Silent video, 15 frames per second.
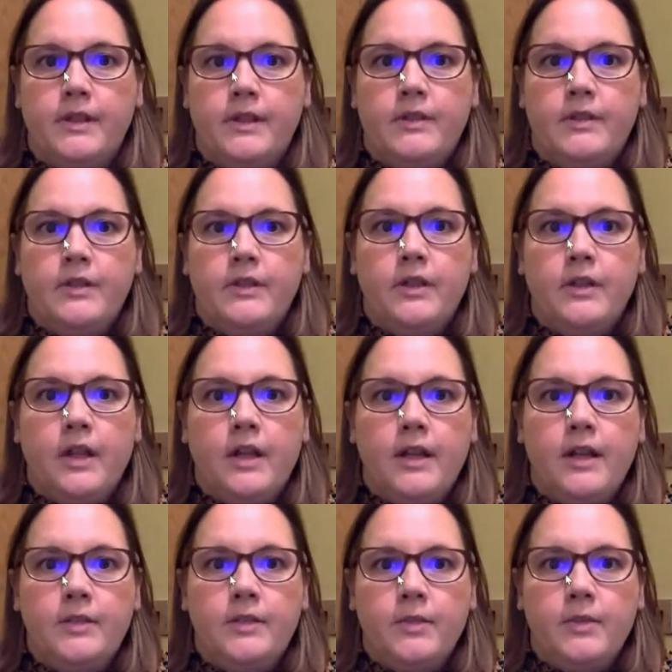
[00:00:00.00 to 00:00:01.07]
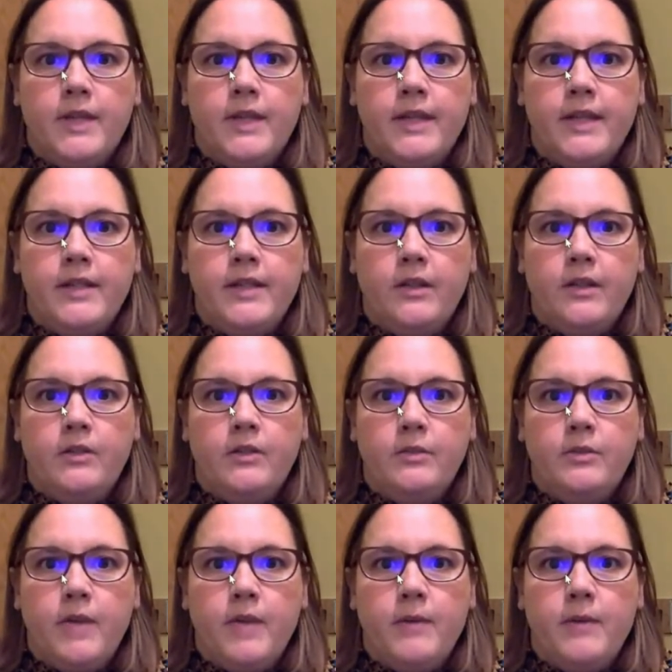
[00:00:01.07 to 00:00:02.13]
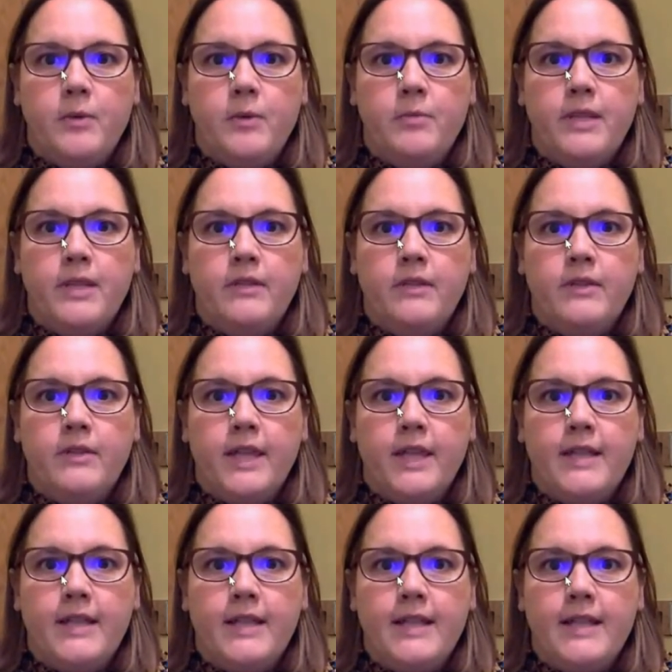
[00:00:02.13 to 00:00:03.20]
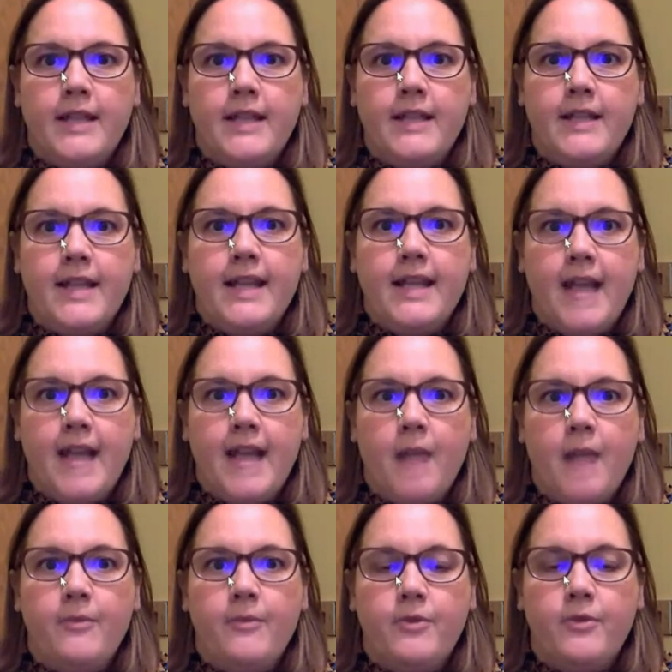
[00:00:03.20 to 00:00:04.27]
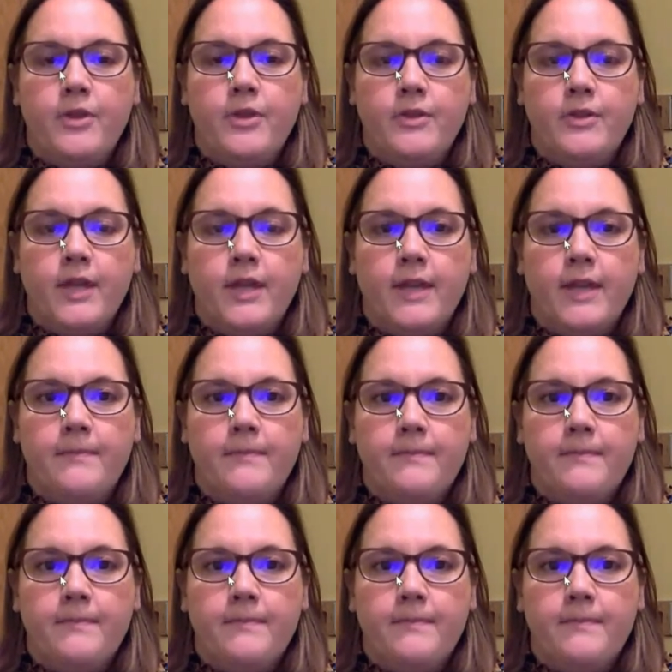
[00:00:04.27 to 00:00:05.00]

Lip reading: Certain clients want their data locked away, which would mean not taking it out before using it.